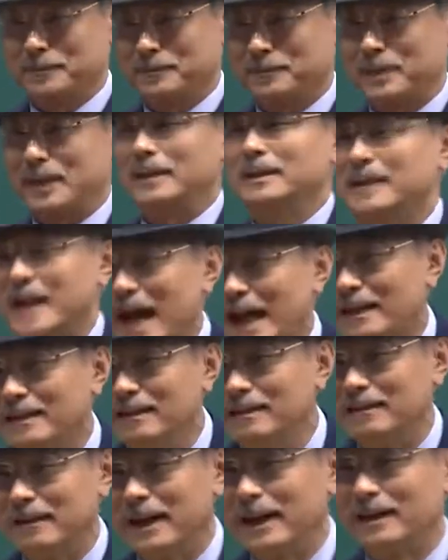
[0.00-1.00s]
There would be
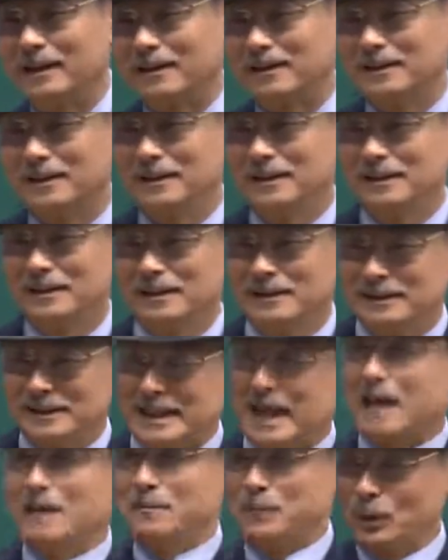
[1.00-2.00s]
little impact
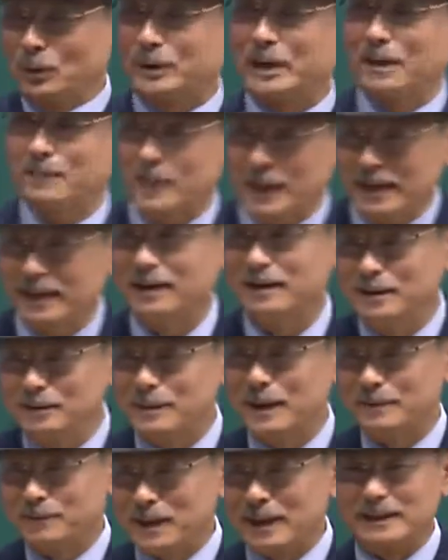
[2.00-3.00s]
on your personal
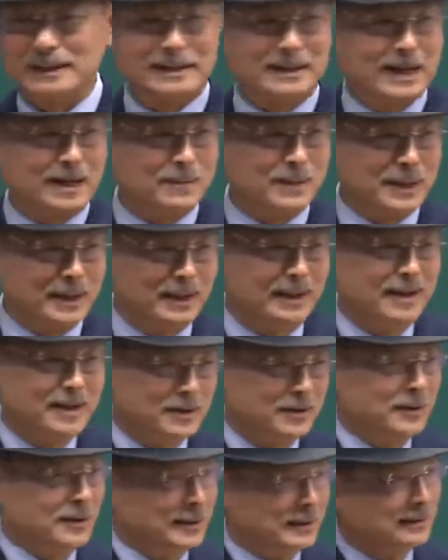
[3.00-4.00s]
economy.
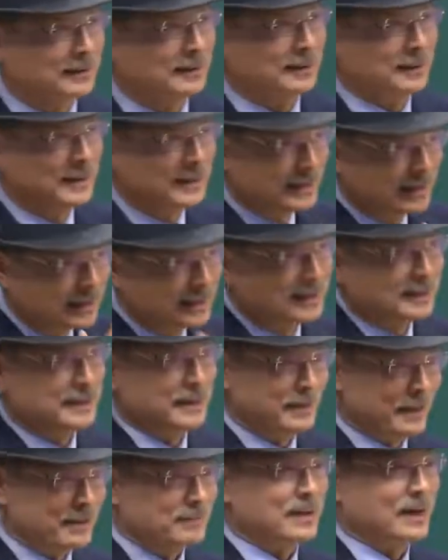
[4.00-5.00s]
Likewise, in
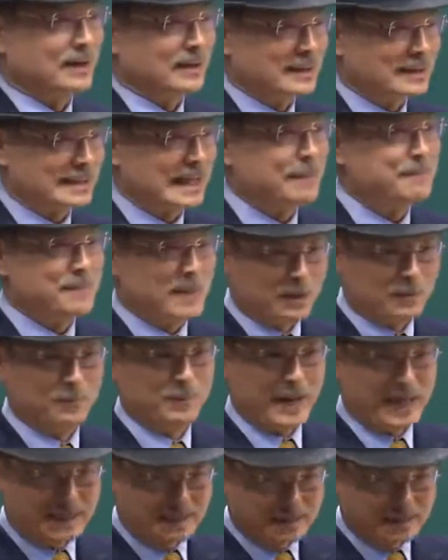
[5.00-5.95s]
a poor economy,